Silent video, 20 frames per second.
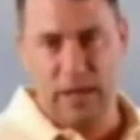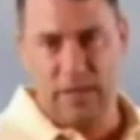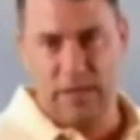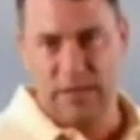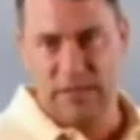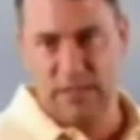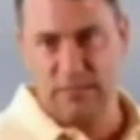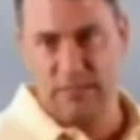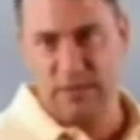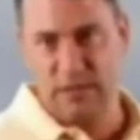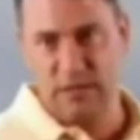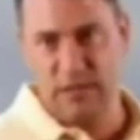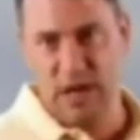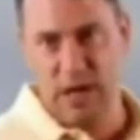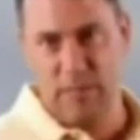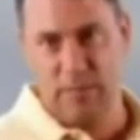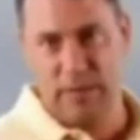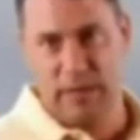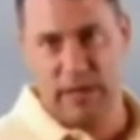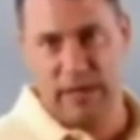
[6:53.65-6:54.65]
And this seems
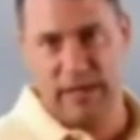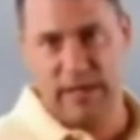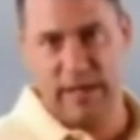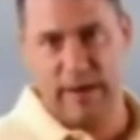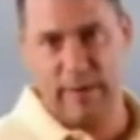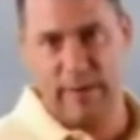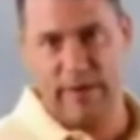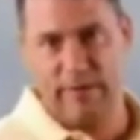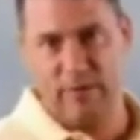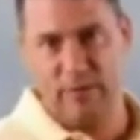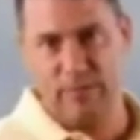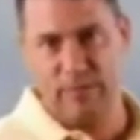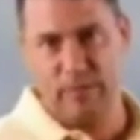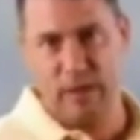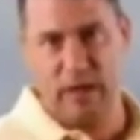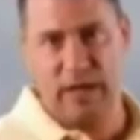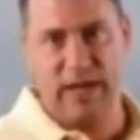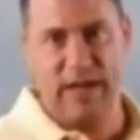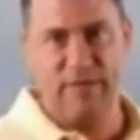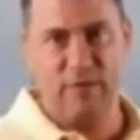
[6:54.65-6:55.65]
uncomplicated, however,
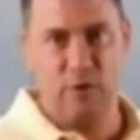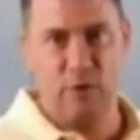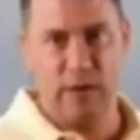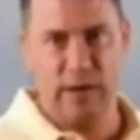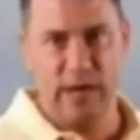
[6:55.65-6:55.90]
a heavier